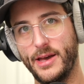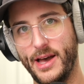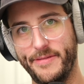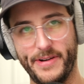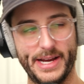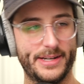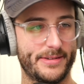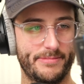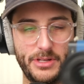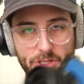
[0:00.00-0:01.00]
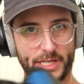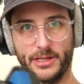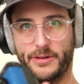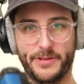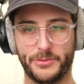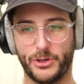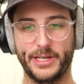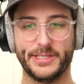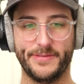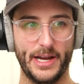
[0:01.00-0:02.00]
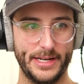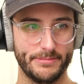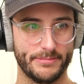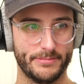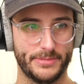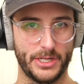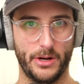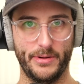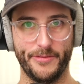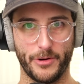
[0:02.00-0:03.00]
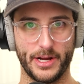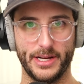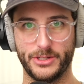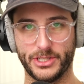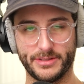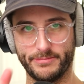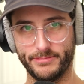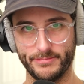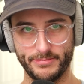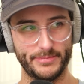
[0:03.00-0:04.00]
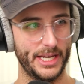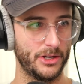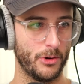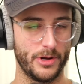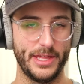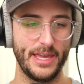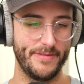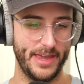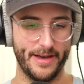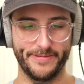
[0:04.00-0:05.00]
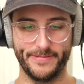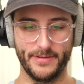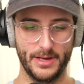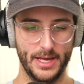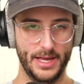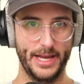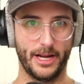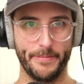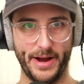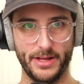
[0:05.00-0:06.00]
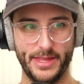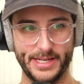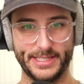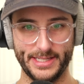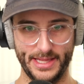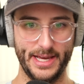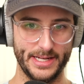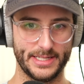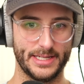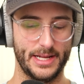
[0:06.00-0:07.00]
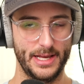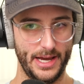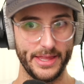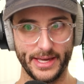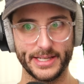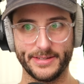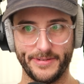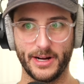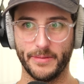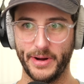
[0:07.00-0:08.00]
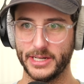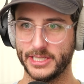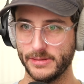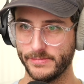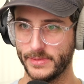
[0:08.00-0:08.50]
I find using a little flip screen is fine. So if we're going to just ignore the EVF and compare this to this, I think it's a fair comparison.